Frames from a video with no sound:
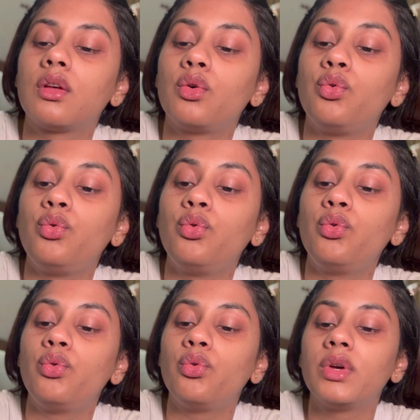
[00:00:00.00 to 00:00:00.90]

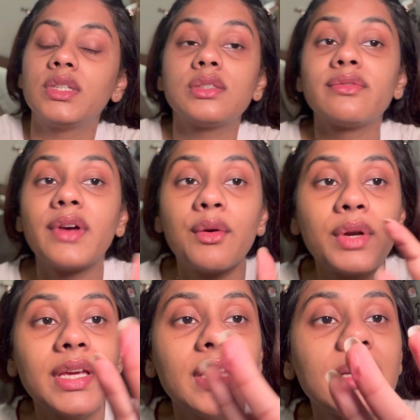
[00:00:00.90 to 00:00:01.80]
Ooh, it's
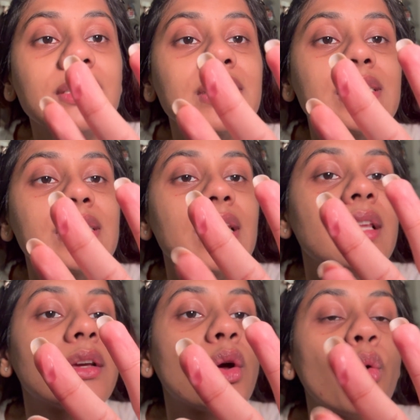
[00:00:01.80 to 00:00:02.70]
very
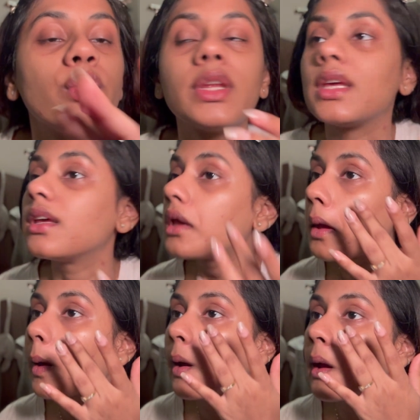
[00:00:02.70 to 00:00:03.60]
silicone-y.
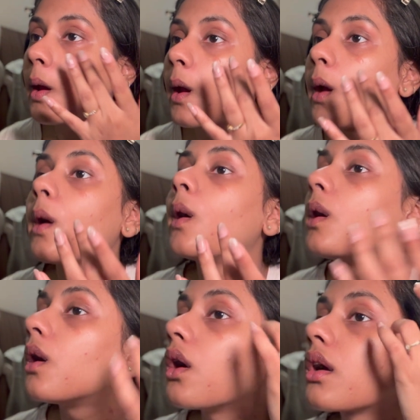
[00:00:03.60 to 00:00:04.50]

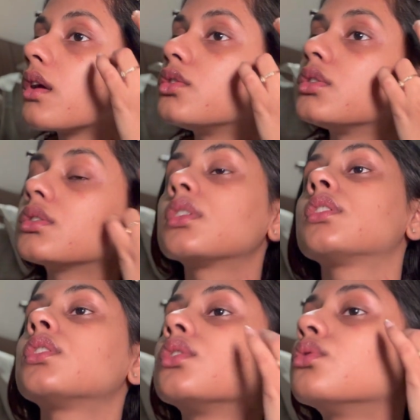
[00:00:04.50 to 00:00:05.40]
Okay, just
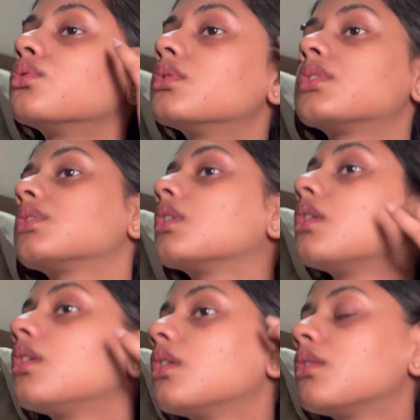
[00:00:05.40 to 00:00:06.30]
gonna use
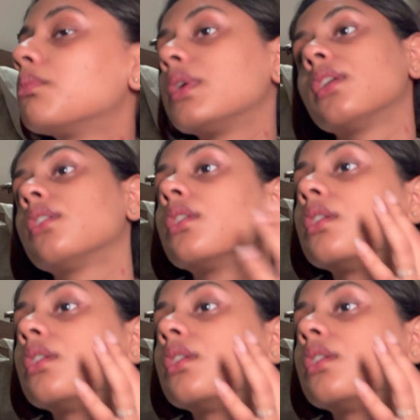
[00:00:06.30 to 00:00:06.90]
a little bit